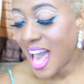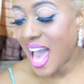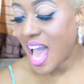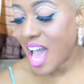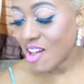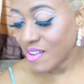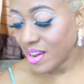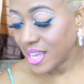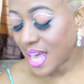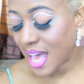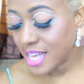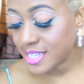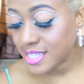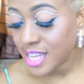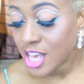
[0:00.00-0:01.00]
Alright
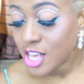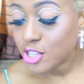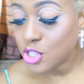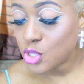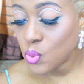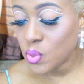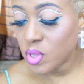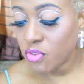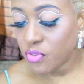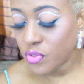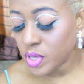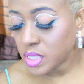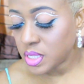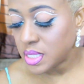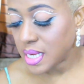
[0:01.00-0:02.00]
guys, so the
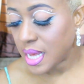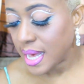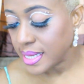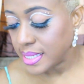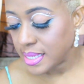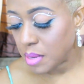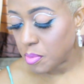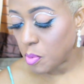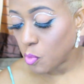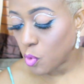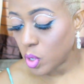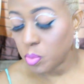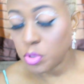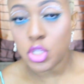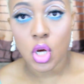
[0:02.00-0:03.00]
first item I'm going
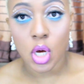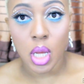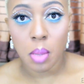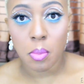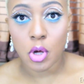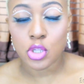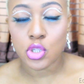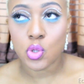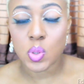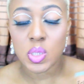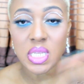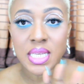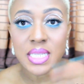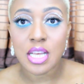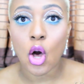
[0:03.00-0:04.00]
to be talking about, so
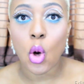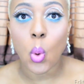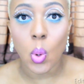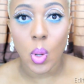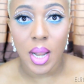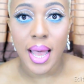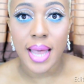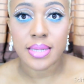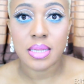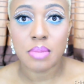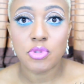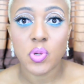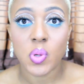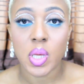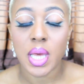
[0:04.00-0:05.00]
these are all
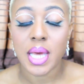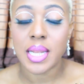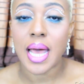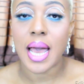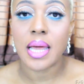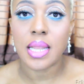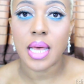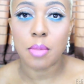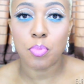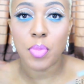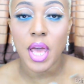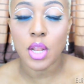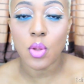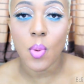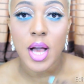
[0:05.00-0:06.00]
items you can get either at
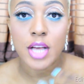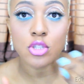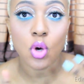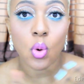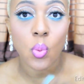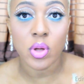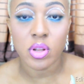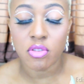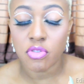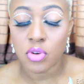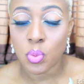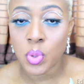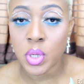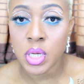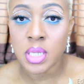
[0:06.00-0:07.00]
Pennywise or Wonderful
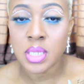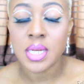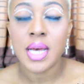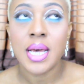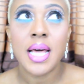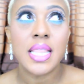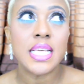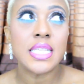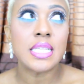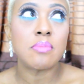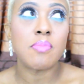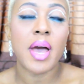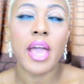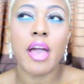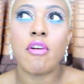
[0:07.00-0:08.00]
World. This is
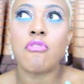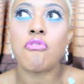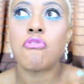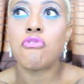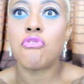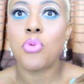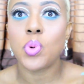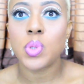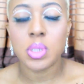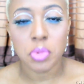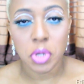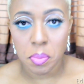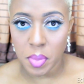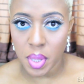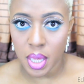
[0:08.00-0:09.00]
my
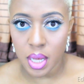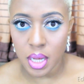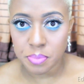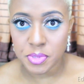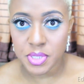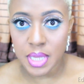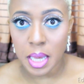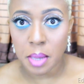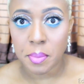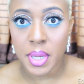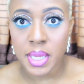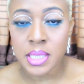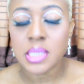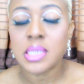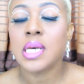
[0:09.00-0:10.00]
affordable makeup
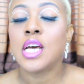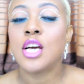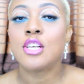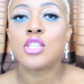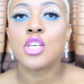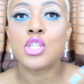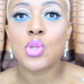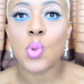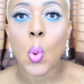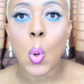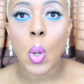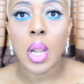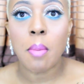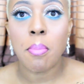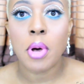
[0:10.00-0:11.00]
segment, so it's
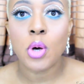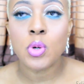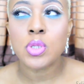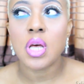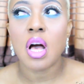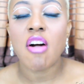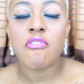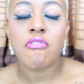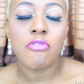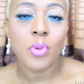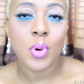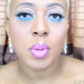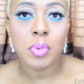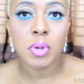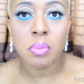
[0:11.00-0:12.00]
all about
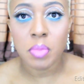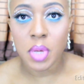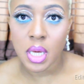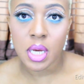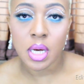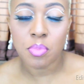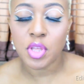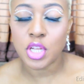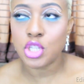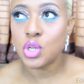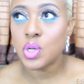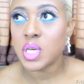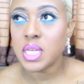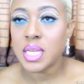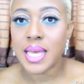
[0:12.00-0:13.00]
affordable makeup that you
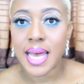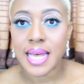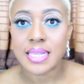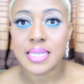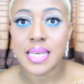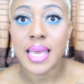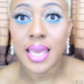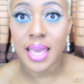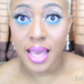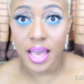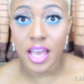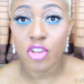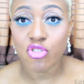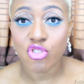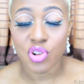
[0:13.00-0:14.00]
can get here
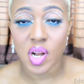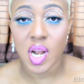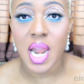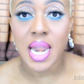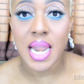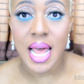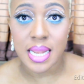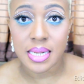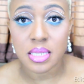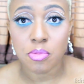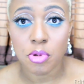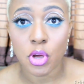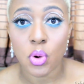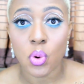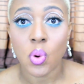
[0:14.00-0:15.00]
in Trinidad and
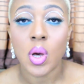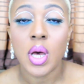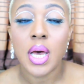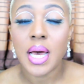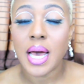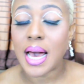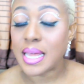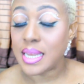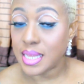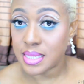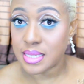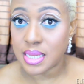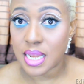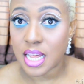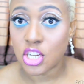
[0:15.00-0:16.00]
Tobago and
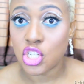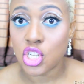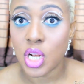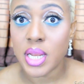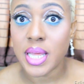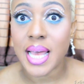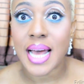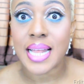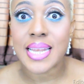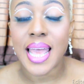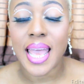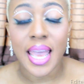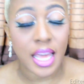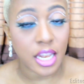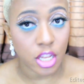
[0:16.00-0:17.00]
internationally at
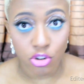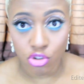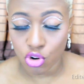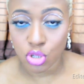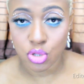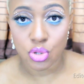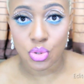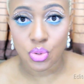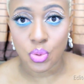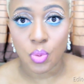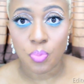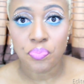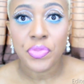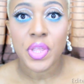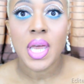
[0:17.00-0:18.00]
any drugstore.
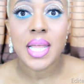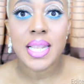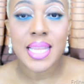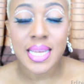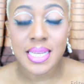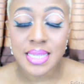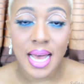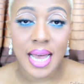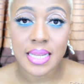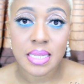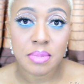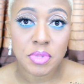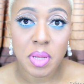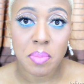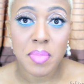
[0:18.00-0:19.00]
These items I'm